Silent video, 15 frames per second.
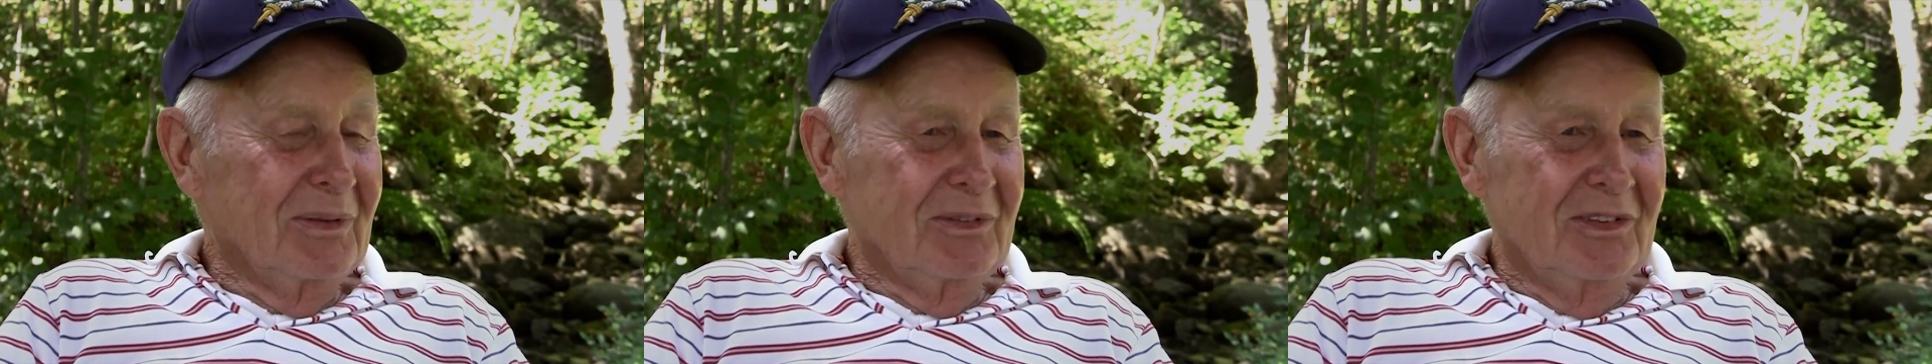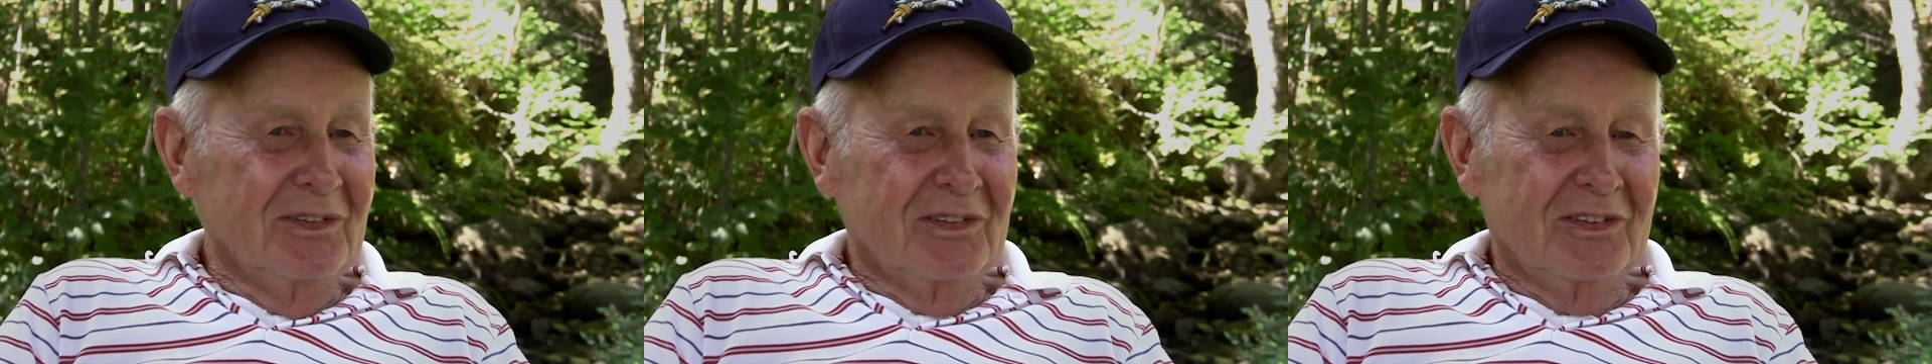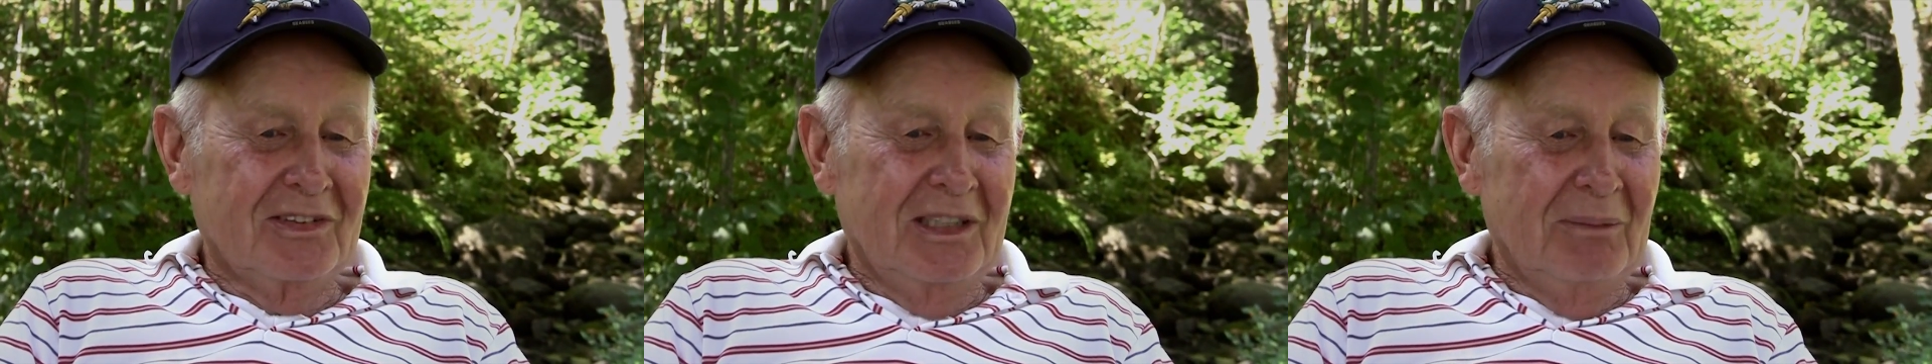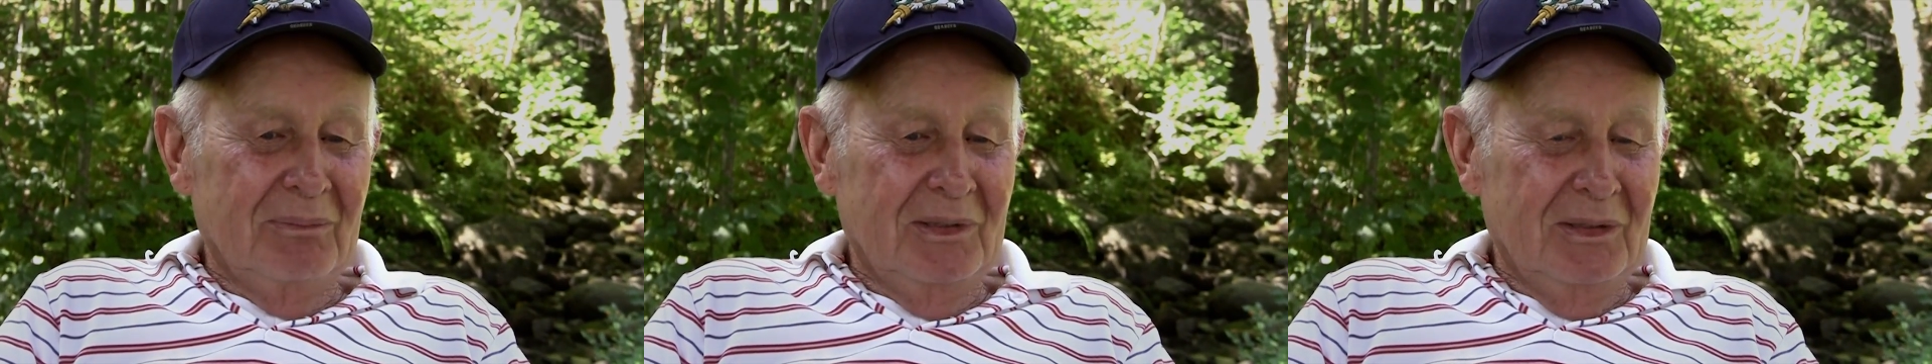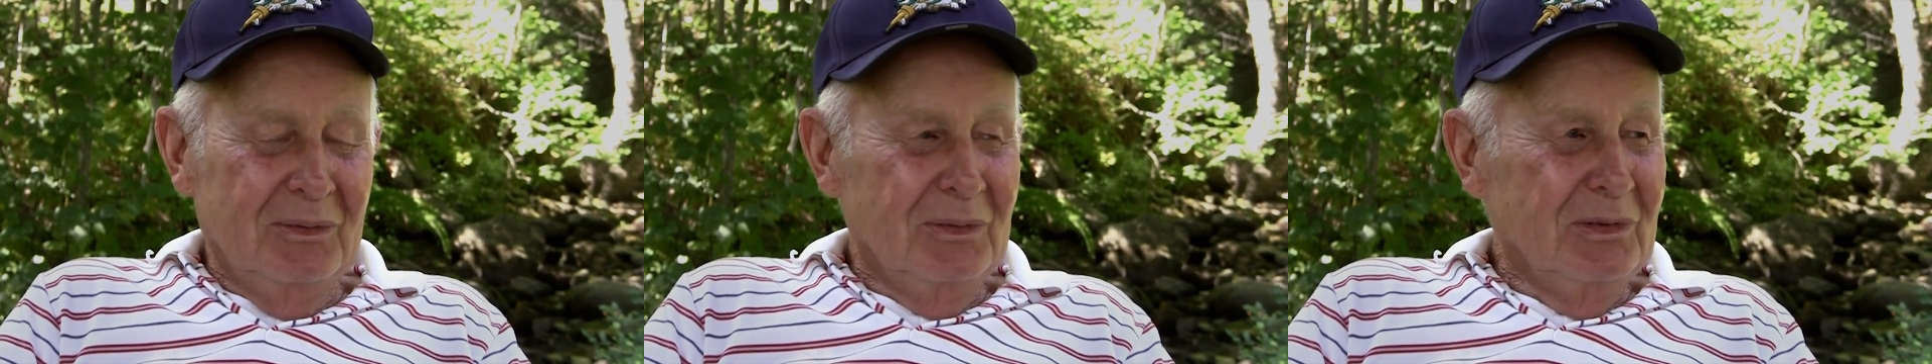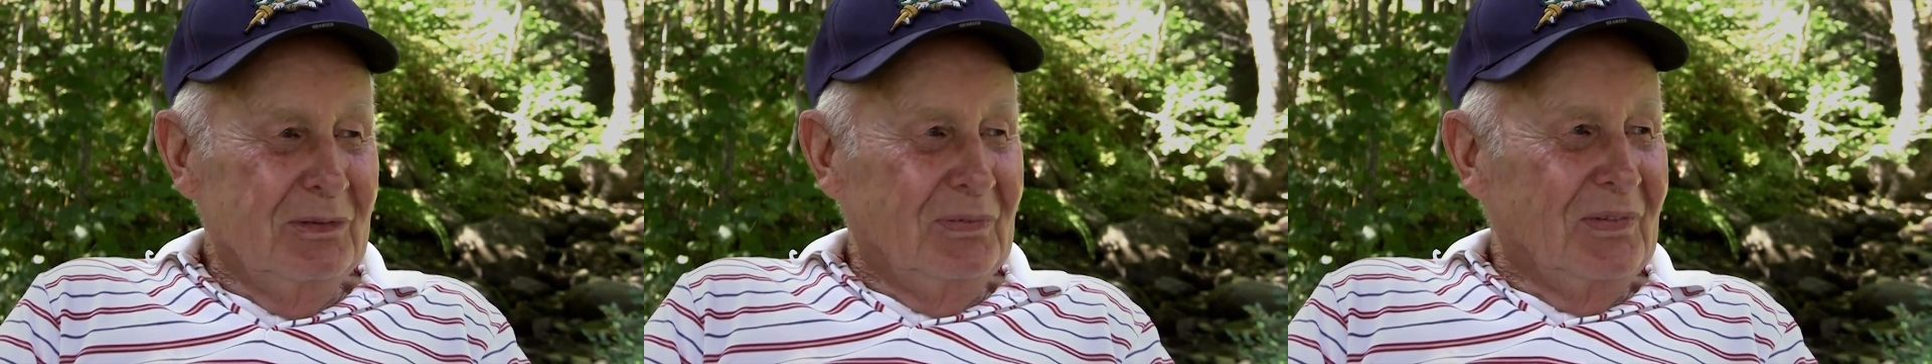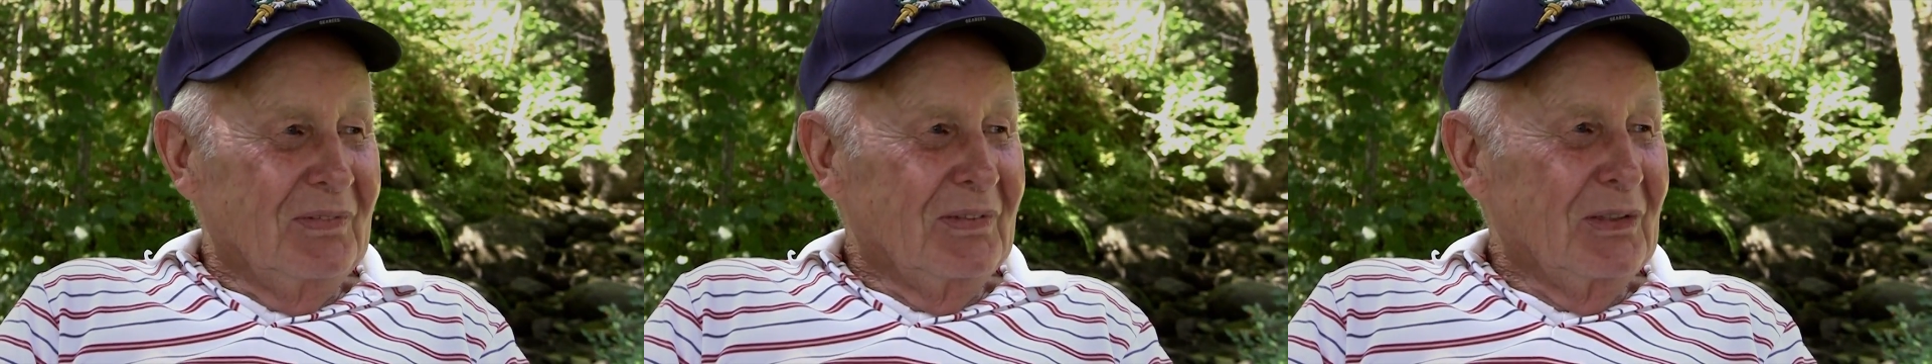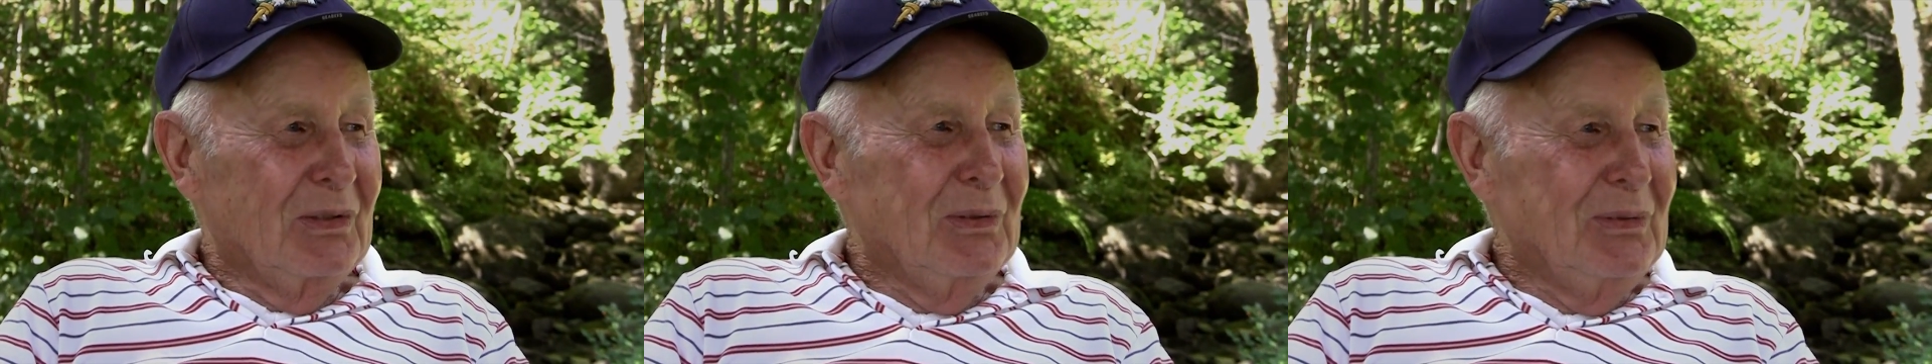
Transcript: We're just skipping the roof of a